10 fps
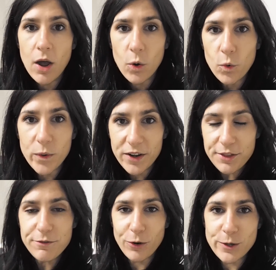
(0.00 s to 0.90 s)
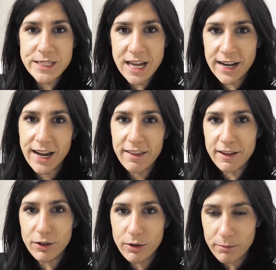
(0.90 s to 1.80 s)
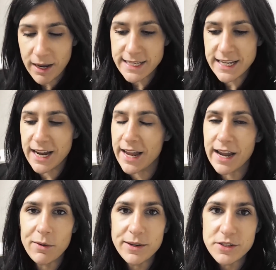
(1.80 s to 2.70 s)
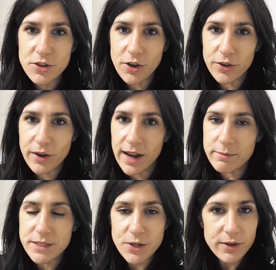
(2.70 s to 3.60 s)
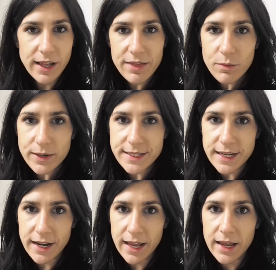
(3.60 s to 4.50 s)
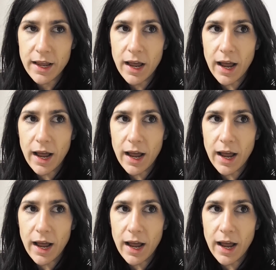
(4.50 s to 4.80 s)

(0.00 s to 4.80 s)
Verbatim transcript: Oh, we got the floors done and they look amazing. I can't wait to show you. I'm so glad that we did it.